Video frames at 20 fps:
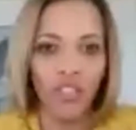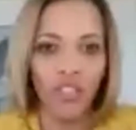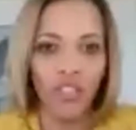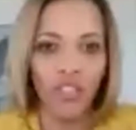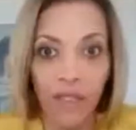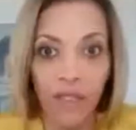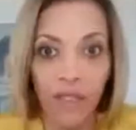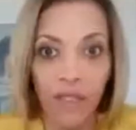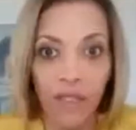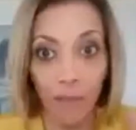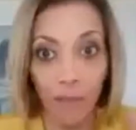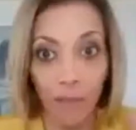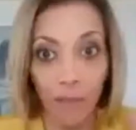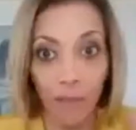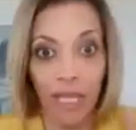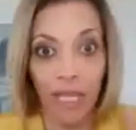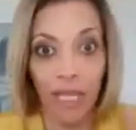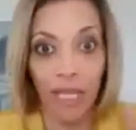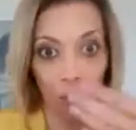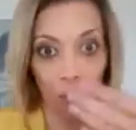for me,
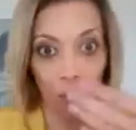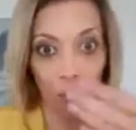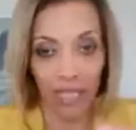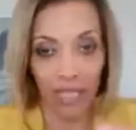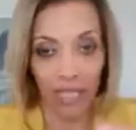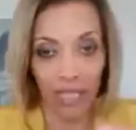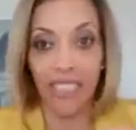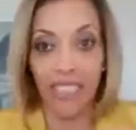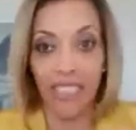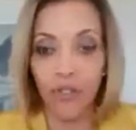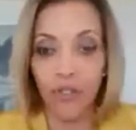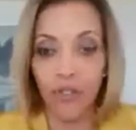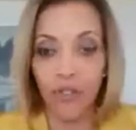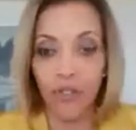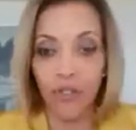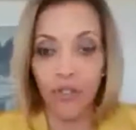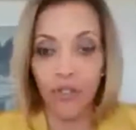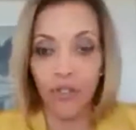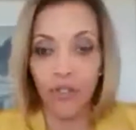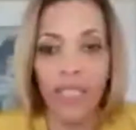listening to
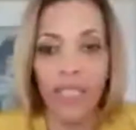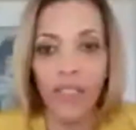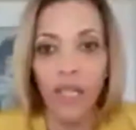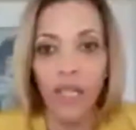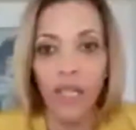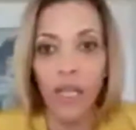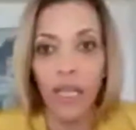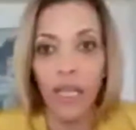you is